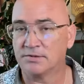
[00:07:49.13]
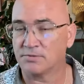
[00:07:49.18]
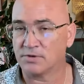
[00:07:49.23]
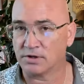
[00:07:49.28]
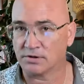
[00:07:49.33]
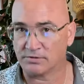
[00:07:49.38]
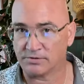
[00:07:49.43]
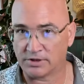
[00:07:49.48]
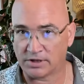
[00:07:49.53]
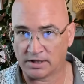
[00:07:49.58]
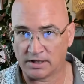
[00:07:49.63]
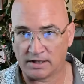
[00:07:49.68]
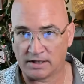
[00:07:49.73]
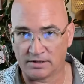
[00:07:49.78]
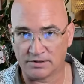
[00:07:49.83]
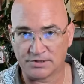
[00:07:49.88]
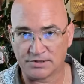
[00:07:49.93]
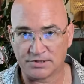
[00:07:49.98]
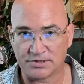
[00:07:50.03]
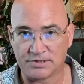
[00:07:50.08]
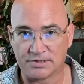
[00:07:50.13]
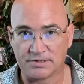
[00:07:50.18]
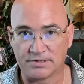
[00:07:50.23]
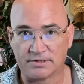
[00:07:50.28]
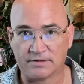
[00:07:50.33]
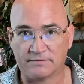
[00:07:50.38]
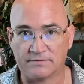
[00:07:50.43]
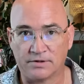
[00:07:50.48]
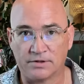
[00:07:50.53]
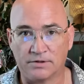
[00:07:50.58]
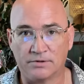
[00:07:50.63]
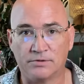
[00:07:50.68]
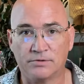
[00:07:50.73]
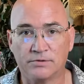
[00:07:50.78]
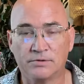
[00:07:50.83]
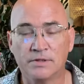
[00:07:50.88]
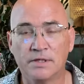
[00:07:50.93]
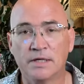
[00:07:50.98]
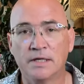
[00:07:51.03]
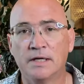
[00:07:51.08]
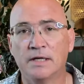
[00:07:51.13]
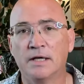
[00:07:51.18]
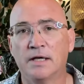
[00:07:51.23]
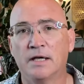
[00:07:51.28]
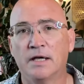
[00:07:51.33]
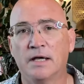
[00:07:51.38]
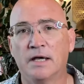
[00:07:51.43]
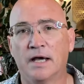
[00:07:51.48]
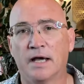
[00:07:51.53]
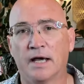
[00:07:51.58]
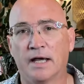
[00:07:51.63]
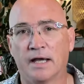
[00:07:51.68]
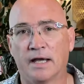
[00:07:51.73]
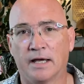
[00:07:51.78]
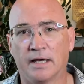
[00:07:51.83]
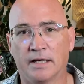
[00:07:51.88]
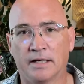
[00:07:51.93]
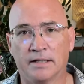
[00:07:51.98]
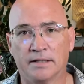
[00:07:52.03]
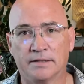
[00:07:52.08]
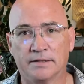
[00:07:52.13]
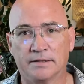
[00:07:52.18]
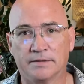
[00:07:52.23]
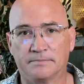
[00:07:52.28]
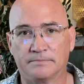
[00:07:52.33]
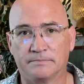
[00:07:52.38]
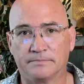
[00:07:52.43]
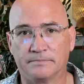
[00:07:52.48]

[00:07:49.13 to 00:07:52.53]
work with the consciousness of you, and